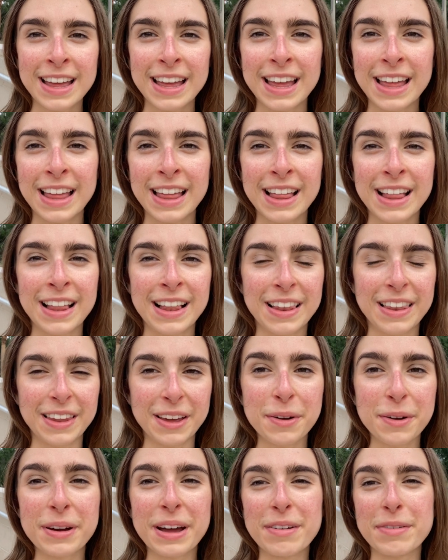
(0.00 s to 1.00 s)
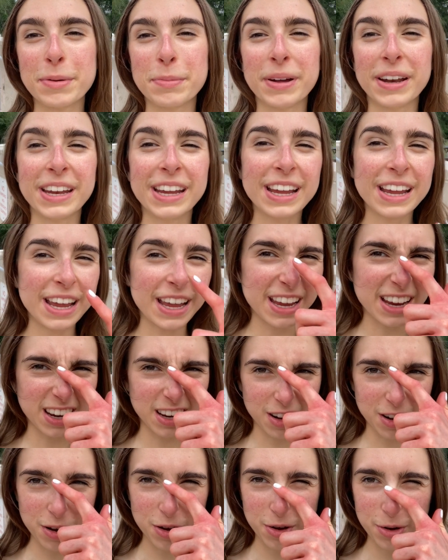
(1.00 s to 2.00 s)
Hello everybody,
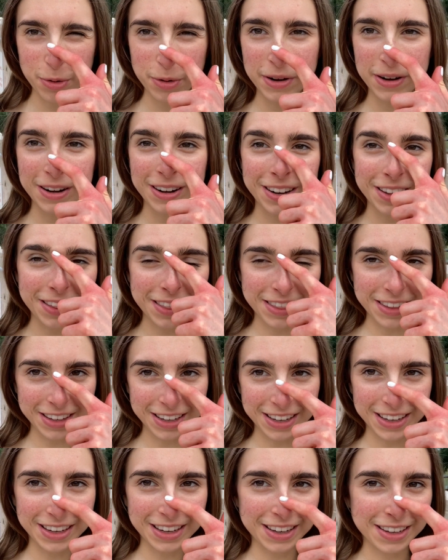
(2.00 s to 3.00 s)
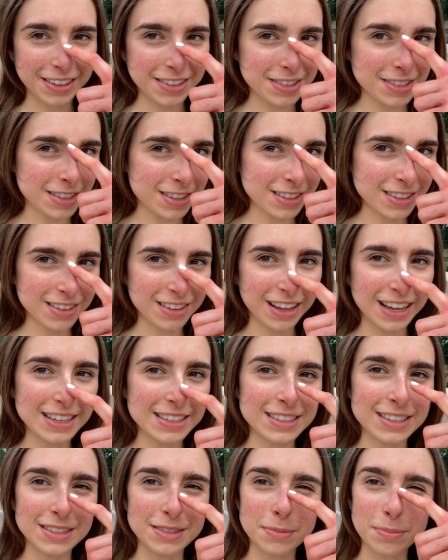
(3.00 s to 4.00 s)
ignore the
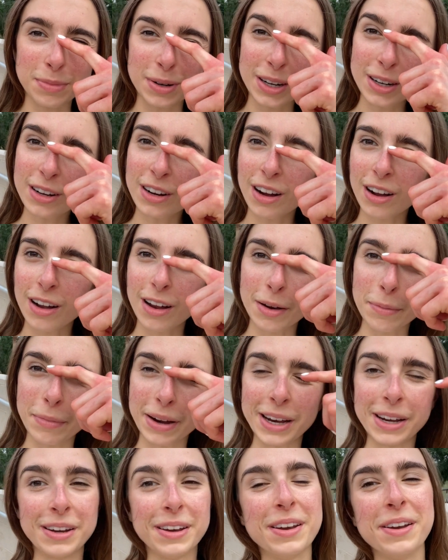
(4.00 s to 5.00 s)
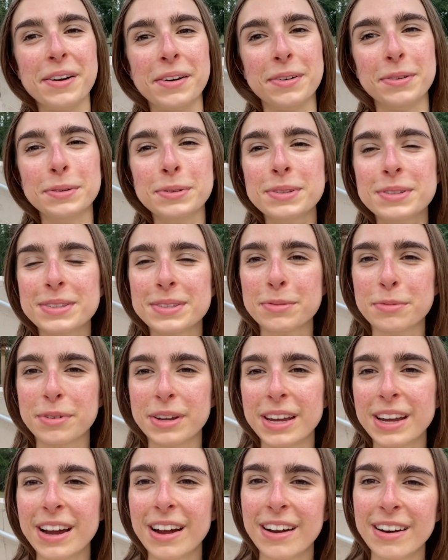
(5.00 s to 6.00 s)
sunglasses mark on my nose.
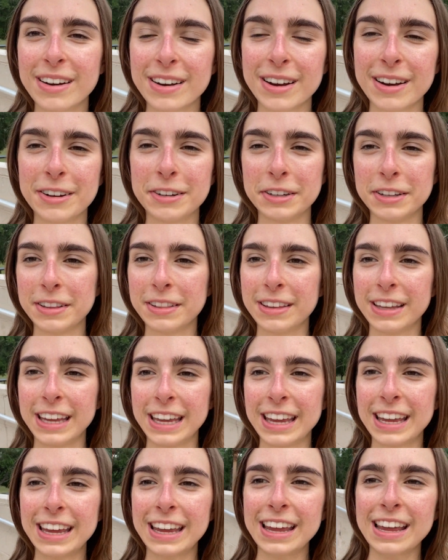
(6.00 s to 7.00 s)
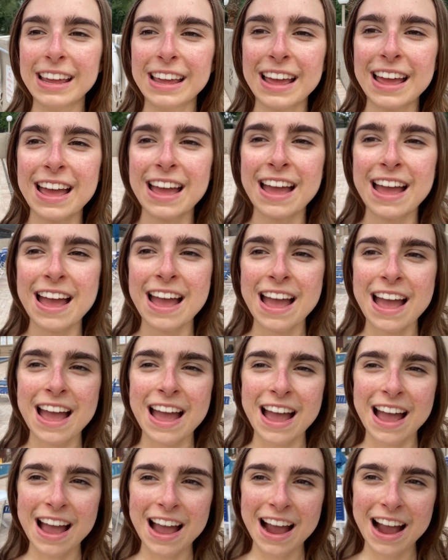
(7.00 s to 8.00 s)
We are currently
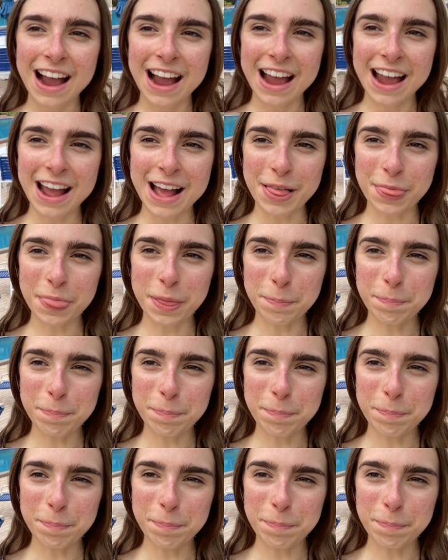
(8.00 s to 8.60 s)
at the